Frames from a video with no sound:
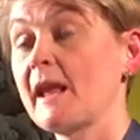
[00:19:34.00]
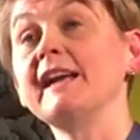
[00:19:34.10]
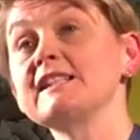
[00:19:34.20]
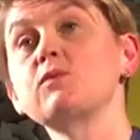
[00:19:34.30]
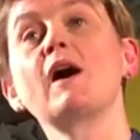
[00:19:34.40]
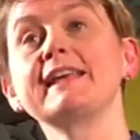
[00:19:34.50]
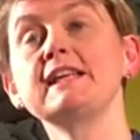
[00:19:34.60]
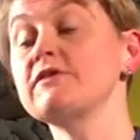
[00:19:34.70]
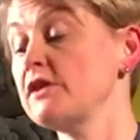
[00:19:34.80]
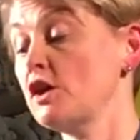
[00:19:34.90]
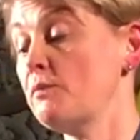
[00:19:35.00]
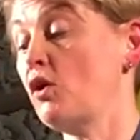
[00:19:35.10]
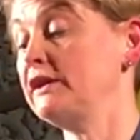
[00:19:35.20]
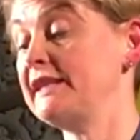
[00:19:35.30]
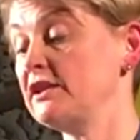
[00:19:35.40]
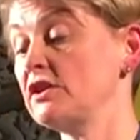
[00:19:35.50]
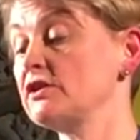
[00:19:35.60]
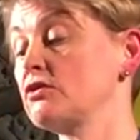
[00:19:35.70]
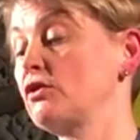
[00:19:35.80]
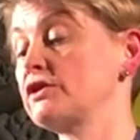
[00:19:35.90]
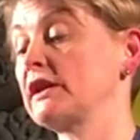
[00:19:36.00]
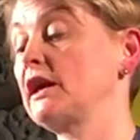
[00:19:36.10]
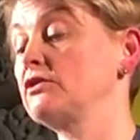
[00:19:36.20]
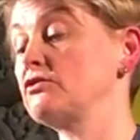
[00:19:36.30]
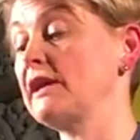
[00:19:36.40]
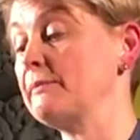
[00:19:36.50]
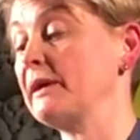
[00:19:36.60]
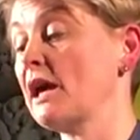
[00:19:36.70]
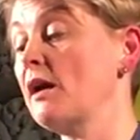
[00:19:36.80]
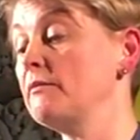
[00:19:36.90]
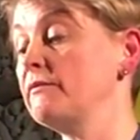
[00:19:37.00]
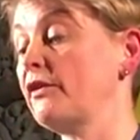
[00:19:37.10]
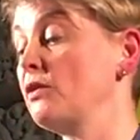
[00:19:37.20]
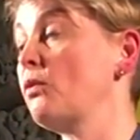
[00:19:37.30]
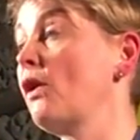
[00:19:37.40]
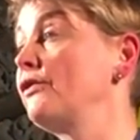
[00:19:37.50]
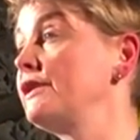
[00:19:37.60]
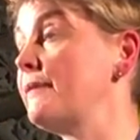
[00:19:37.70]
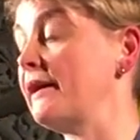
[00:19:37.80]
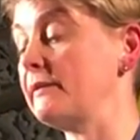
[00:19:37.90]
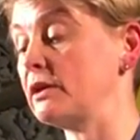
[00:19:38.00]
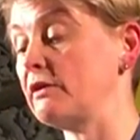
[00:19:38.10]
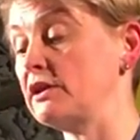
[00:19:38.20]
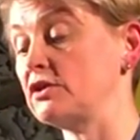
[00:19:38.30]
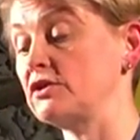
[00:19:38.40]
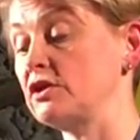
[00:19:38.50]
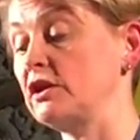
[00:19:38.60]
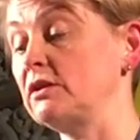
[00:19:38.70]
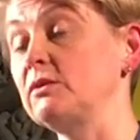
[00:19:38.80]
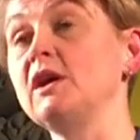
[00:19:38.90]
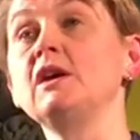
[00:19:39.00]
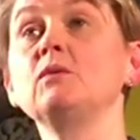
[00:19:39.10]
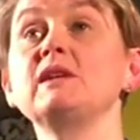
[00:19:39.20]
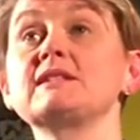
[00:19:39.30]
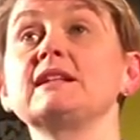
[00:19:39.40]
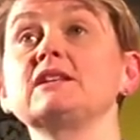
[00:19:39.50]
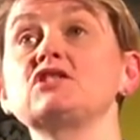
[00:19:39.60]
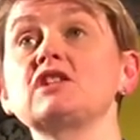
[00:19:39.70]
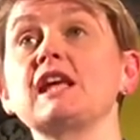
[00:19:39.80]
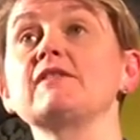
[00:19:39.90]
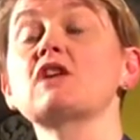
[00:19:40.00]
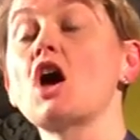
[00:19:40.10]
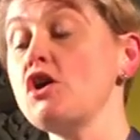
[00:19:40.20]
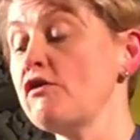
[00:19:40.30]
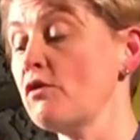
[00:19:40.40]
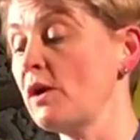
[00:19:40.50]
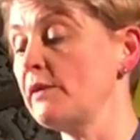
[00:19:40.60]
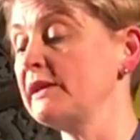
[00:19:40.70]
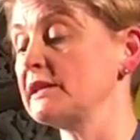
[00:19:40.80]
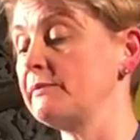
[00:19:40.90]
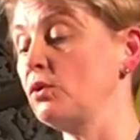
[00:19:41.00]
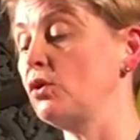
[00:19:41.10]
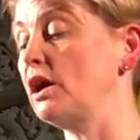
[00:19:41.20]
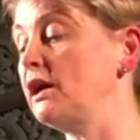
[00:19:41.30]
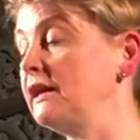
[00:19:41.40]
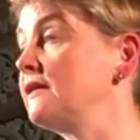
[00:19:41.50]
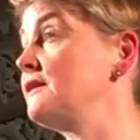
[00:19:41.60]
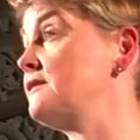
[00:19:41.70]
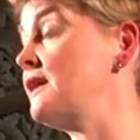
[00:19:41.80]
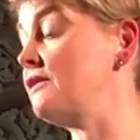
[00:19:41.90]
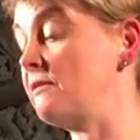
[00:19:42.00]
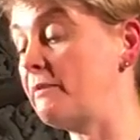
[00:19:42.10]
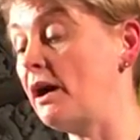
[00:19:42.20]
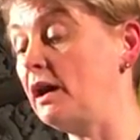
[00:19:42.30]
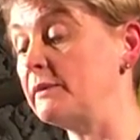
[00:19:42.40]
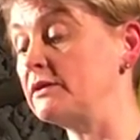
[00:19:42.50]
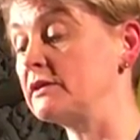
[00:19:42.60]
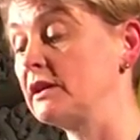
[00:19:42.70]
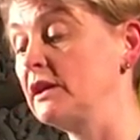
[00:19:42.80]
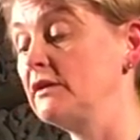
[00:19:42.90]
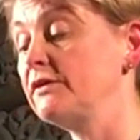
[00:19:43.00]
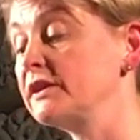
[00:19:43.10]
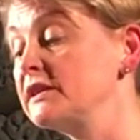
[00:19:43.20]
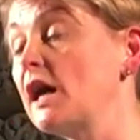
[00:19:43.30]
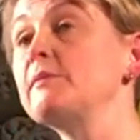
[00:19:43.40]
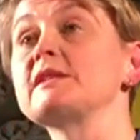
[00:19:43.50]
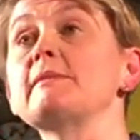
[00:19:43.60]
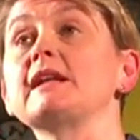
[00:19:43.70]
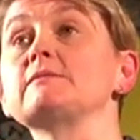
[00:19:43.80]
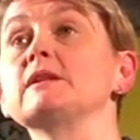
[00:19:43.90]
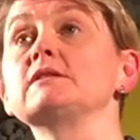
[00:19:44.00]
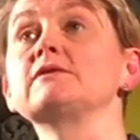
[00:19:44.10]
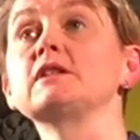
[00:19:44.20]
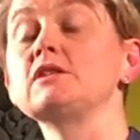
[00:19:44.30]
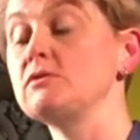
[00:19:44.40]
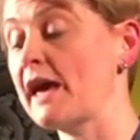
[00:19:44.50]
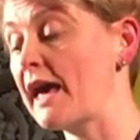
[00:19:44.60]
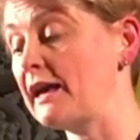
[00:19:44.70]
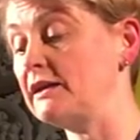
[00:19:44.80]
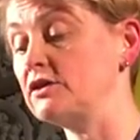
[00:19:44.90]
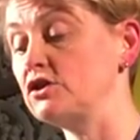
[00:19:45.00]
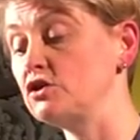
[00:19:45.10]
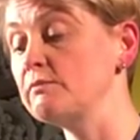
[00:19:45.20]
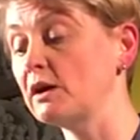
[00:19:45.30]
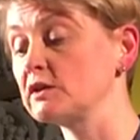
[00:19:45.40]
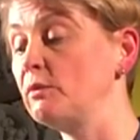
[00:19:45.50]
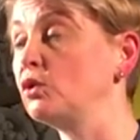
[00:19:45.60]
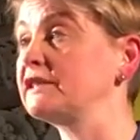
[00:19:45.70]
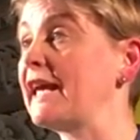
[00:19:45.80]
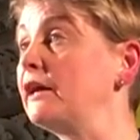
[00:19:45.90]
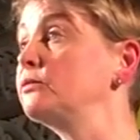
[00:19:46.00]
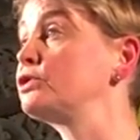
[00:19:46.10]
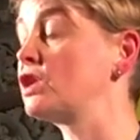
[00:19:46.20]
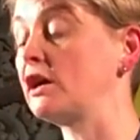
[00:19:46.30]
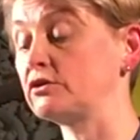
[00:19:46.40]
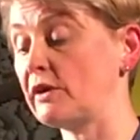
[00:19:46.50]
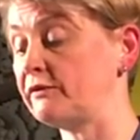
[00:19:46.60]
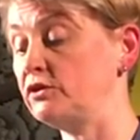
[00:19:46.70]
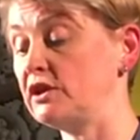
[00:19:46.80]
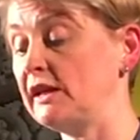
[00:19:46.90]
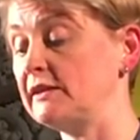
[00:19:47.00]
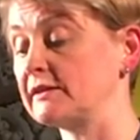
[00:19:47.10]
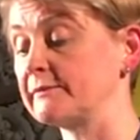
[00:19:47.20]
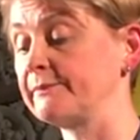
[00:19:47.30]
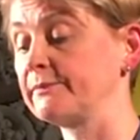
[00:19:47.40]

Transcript: And it's why, even though politicians across the country have become very worried about immigration too, we still achieved overwhelming support earlier this year in Parliament for the Dubs Amendment for the UK to do much more to help child refugees.